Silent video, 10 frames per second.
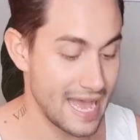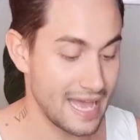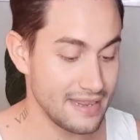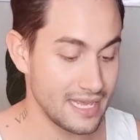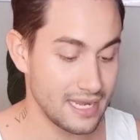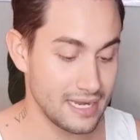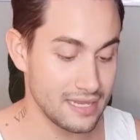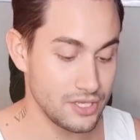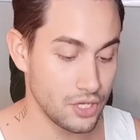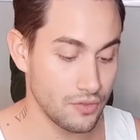And then
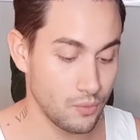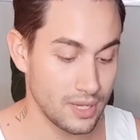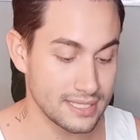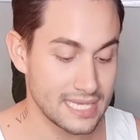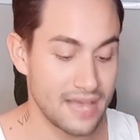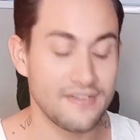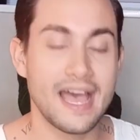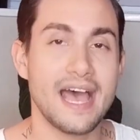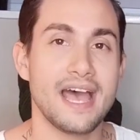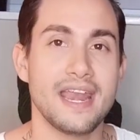the other ones have
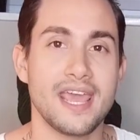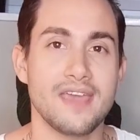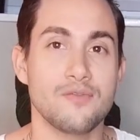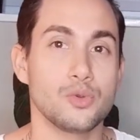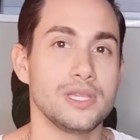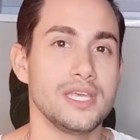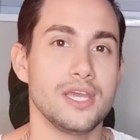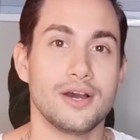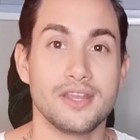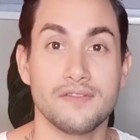had a really
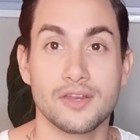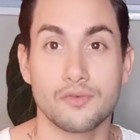uneven